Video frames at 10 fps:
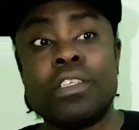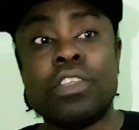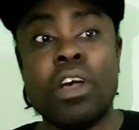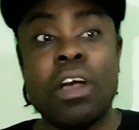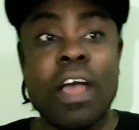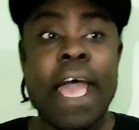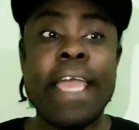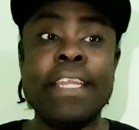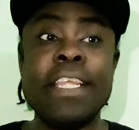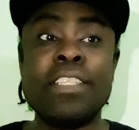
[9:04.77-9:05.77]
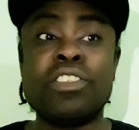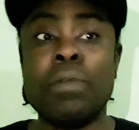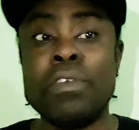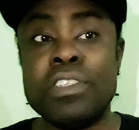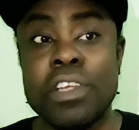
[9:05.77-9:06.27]
So, I did
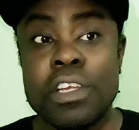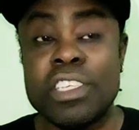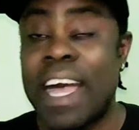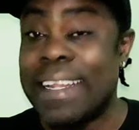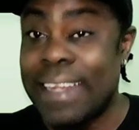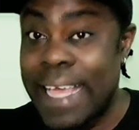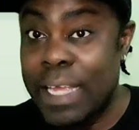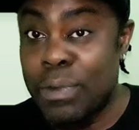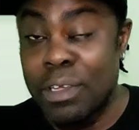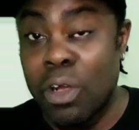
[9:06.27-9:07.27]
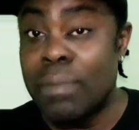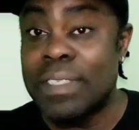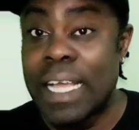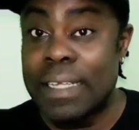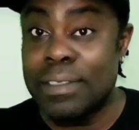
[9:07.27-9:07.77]
some research online when it
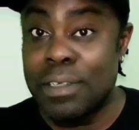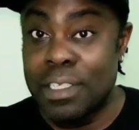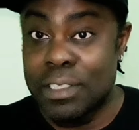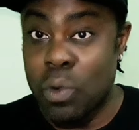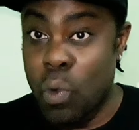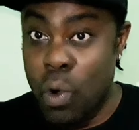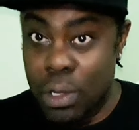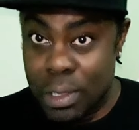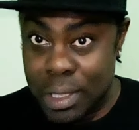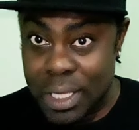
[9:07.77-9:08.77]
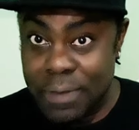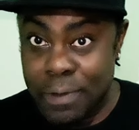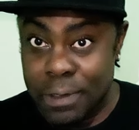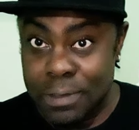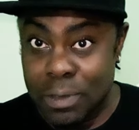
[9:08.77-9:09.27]
comes on to this whole thing,
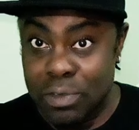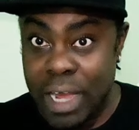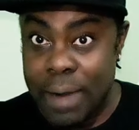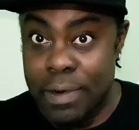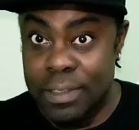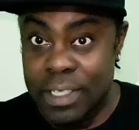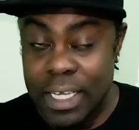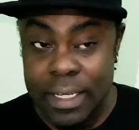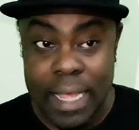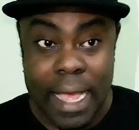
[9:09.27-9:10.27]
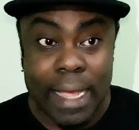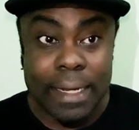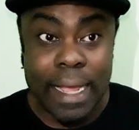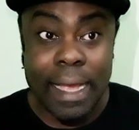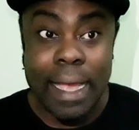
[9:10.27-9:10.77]
viewers and subscribers, in,
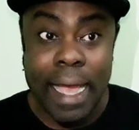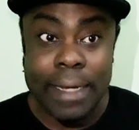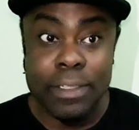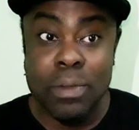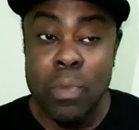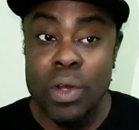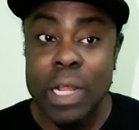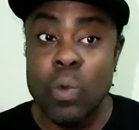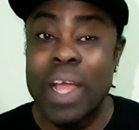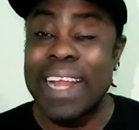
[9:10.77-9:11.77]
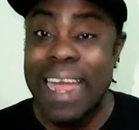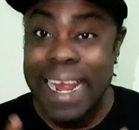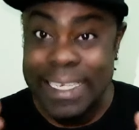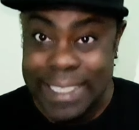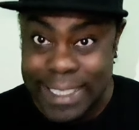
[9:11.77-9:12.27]
and according to more than one
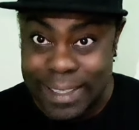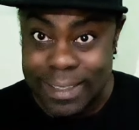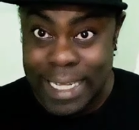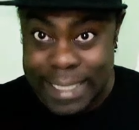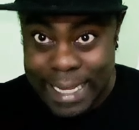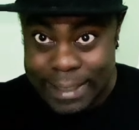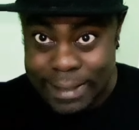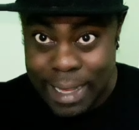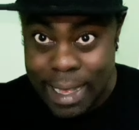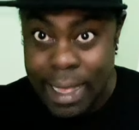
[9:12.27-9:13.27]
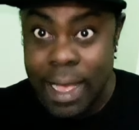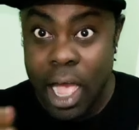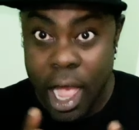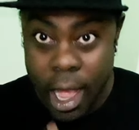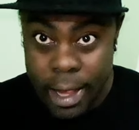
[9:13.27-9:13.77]
articles that I saw
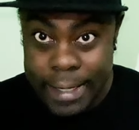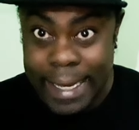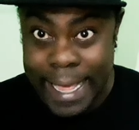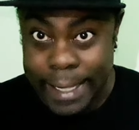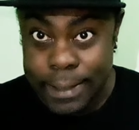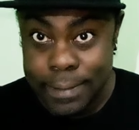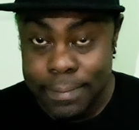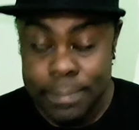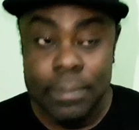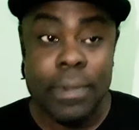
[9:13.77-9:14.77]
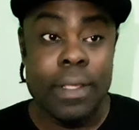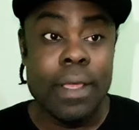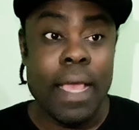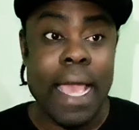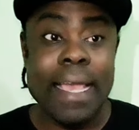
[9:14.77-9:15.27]
online,
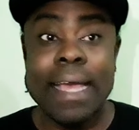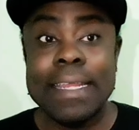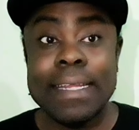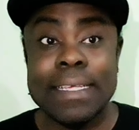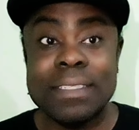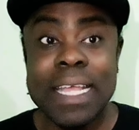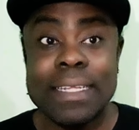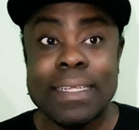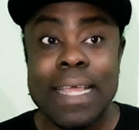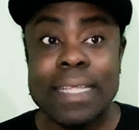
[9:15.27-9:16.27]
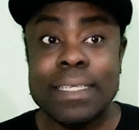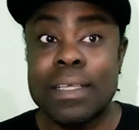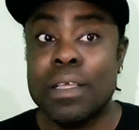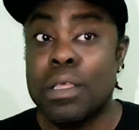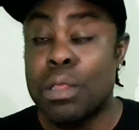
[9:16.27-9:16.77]
I got the understanding that
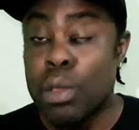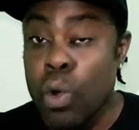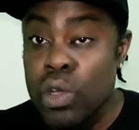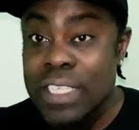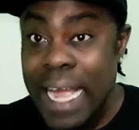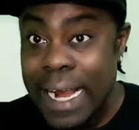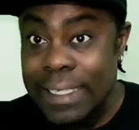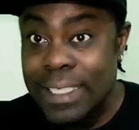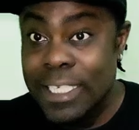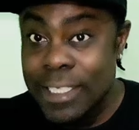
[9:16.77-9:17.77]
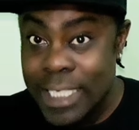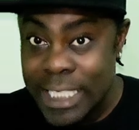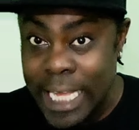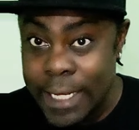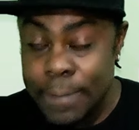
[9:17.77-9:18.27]
those articles
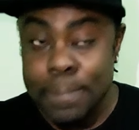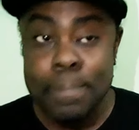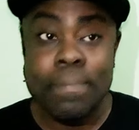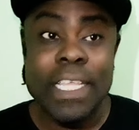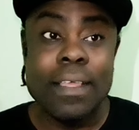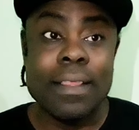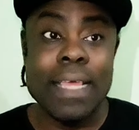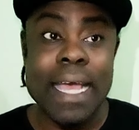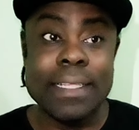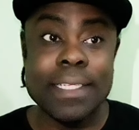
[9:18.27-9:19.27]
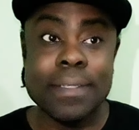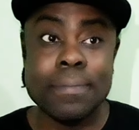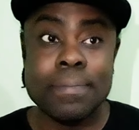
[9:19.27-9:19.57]
said that